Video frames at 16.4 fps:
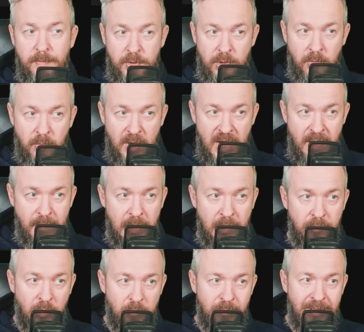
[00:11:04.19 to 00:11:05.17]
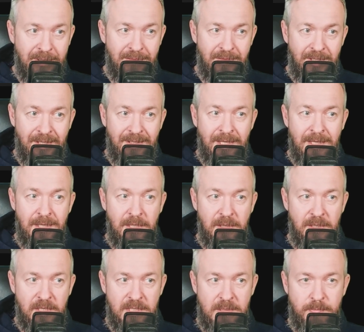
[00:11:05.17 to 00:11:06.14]
So I will not be ticking
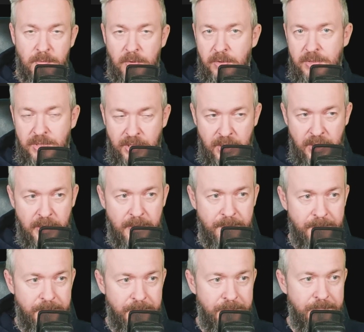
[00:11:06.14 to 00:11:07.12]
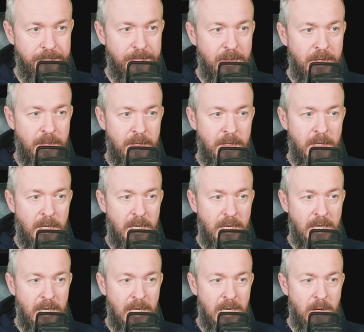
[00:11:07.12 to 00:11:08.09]
this box here.
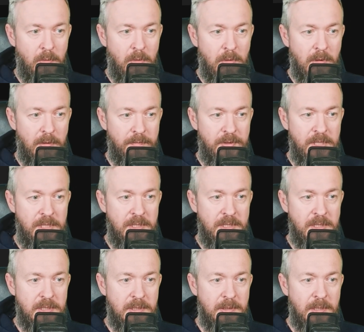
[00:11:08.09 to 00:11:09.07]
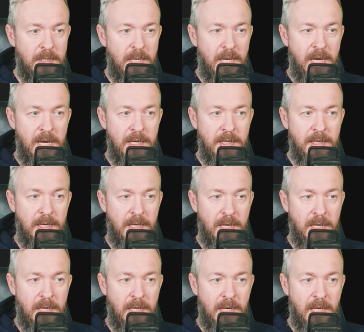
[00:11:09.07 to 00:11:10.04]
Allow all of this and
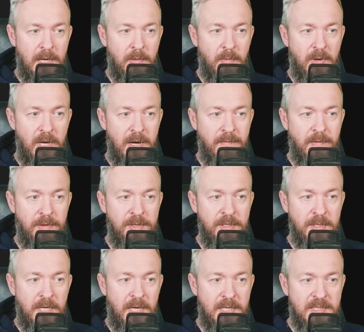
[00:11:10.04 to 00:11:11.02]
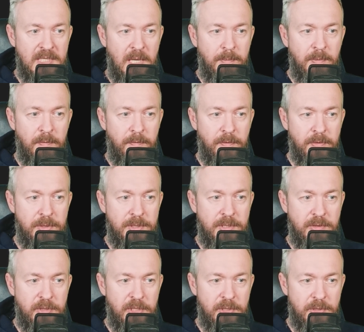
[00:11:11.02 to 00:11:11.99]
allow everything except
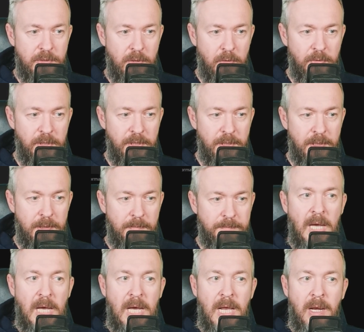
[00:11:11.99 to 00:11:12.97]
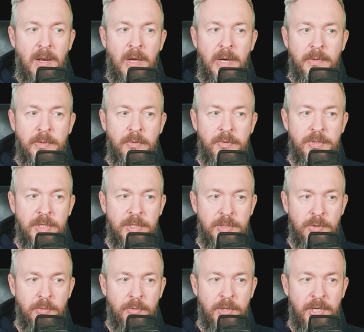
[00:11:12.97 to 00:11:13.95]
forced transcoding. Allow
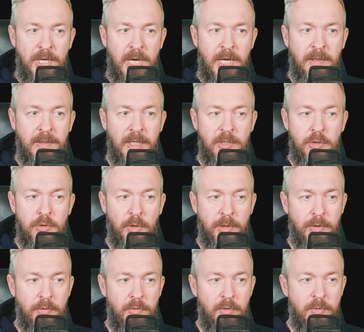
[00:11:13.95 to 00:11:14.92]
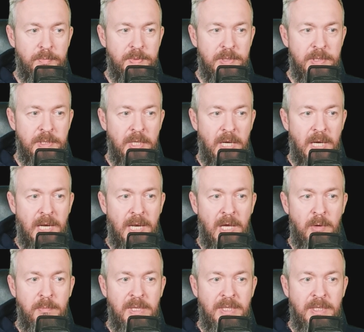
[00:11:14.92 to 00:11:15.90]
users to create and join groups.
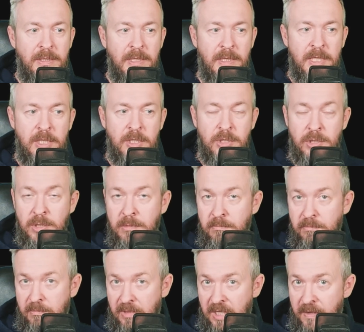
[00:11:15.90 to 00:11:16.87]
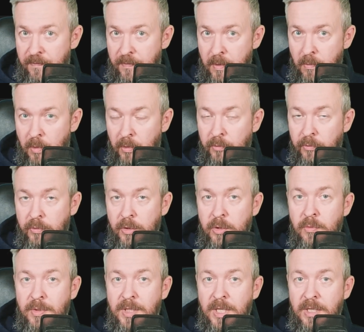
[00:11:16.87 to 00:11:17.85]
Allow media deletion. If you want,
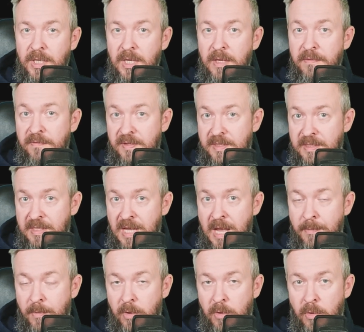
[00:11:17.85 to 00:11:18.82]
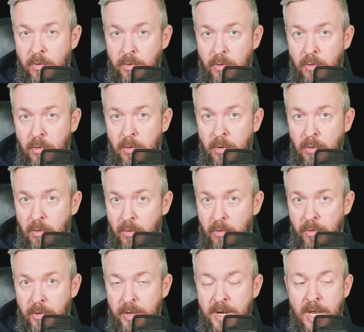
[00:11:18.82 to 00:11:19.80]
you can give some or all
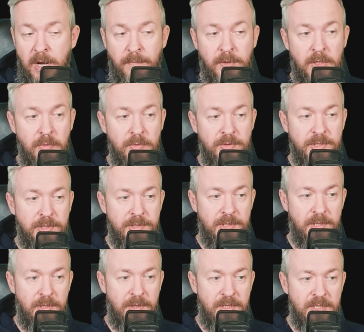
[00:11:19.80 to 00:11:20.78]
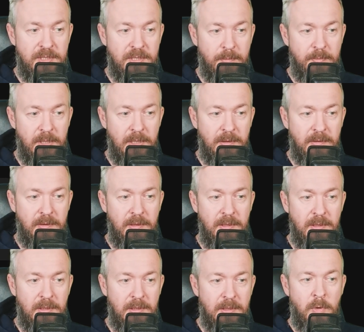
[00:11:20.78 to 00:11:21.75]
or none of the users this
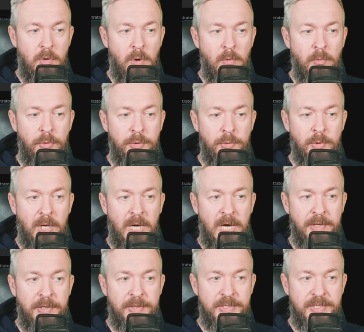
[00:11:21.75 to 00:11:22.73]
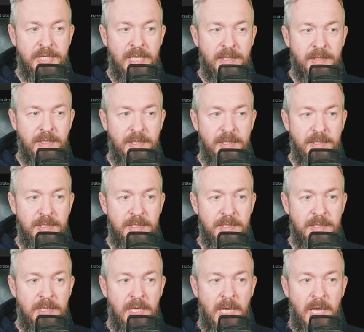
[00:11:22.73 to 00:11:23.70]
ability. Go through other
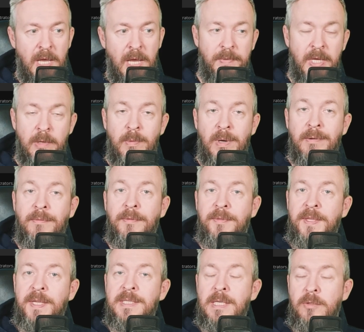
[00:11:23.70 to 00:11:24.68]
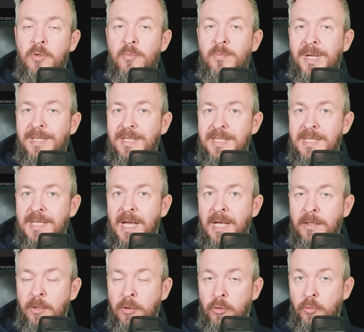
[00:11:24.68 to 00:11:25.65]
settings. And one of the things that you may
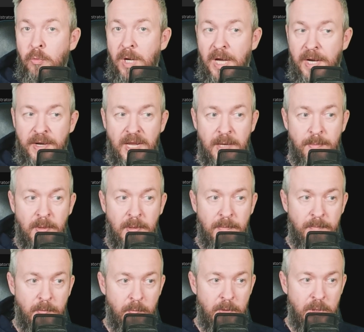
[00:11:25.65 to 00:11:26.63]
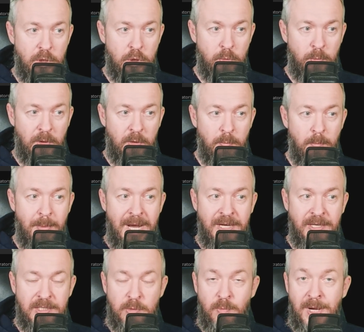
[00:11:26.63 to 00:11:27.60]
decide to enable, which with
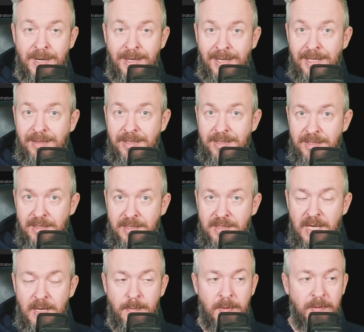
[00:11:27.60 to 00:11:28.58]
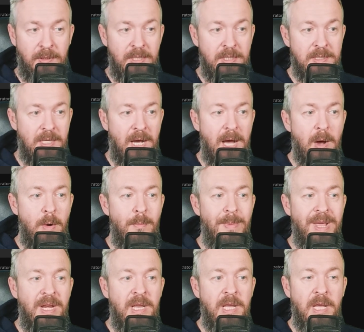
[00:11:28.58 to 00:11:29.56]
-1 it is disabled, is how
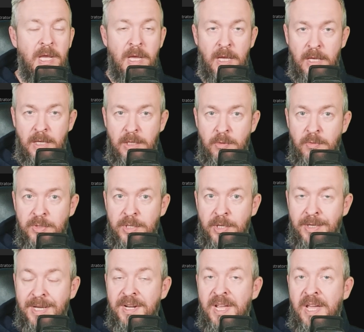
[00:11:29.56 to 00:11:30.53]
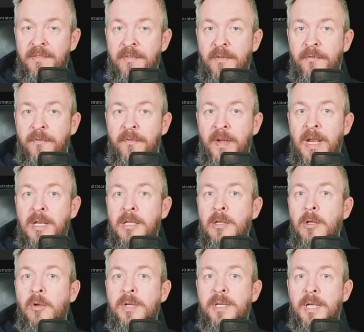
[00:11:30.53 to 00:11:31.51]
many users can have failed
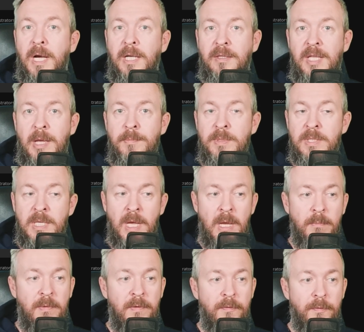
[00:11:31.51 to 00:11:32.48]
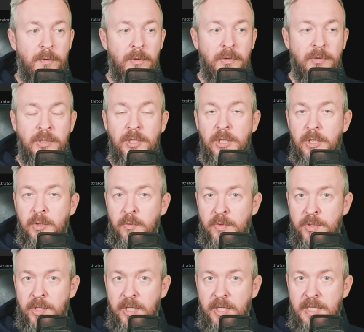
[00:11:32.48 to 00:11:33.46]
login attempts before the
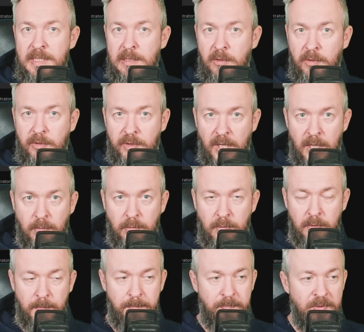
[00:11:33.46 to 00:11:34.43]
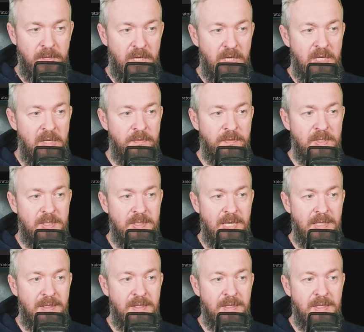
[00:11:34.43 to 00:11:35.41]
user is logged out. If the
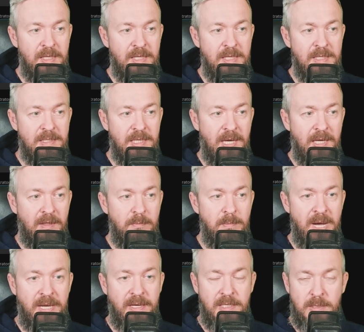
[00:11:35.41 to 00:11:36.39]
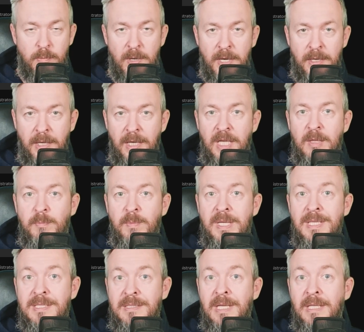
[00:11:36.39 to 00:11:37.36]
setting is at -1, it
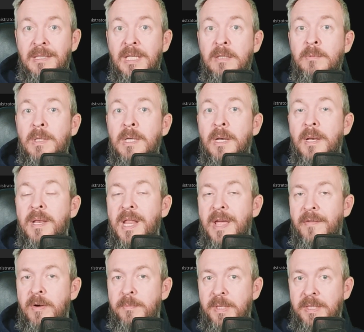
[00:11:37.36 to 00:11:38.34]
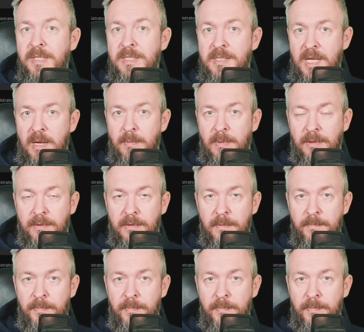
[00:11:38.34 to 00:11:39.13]
means that it will never be disabled.